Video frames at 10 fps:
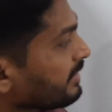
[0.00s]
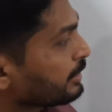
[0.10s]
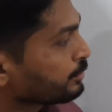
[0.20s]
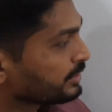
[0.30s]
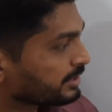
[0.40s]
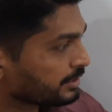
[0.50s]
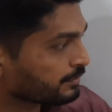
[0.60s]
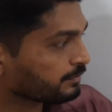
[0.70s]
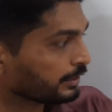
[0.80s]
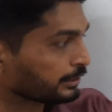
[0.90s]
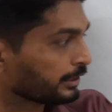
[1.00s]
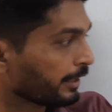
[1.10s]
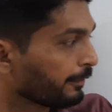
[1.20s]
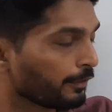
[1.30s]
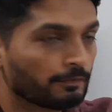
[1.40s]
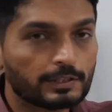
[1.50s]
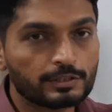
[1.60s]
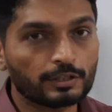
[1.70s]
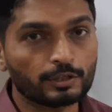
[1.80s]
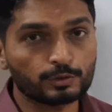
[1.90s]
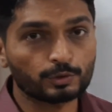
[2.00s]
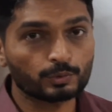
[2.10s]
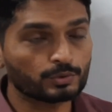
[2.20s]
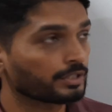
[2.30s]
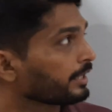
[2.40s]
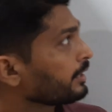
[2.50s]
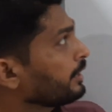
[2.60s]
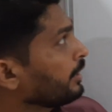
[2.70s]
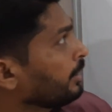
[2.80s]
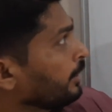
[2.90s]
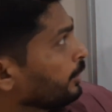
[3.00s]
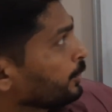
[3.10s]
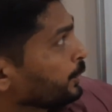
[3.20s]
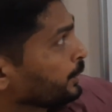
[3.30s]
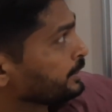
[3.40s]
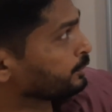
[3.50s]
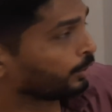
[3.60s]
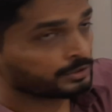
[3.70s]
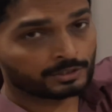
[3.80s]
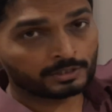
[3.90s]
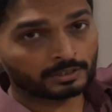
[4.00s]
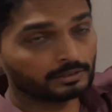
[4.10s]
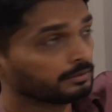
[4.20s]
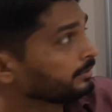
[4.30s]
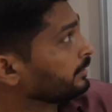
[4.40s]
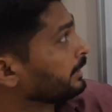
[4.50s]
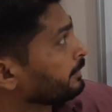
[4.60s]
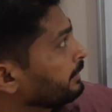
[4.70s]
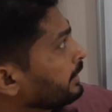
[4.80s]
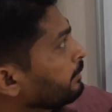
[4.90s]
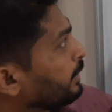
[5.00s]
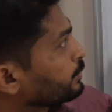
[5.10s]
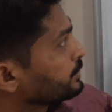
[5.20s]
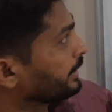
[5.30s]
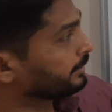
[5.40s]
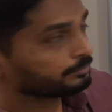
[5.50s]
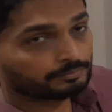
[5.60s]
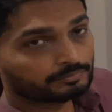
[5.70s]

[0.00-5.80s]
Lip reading: So this is first derivative of this e raised to 2z. 2 is constant. It will come outside.